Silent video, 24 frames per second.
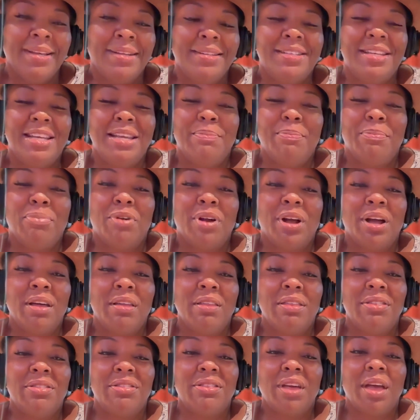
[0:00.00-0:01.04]
deep
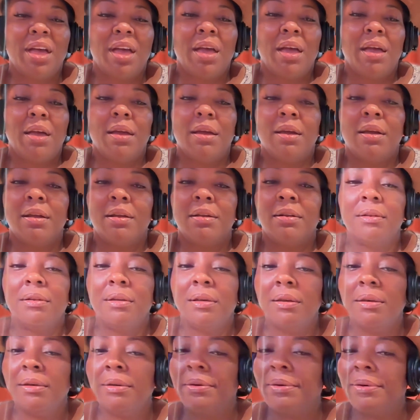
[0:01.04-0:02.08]
breath and...
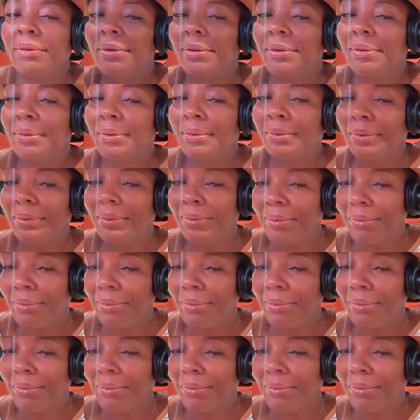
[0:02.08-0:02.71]
Here it is.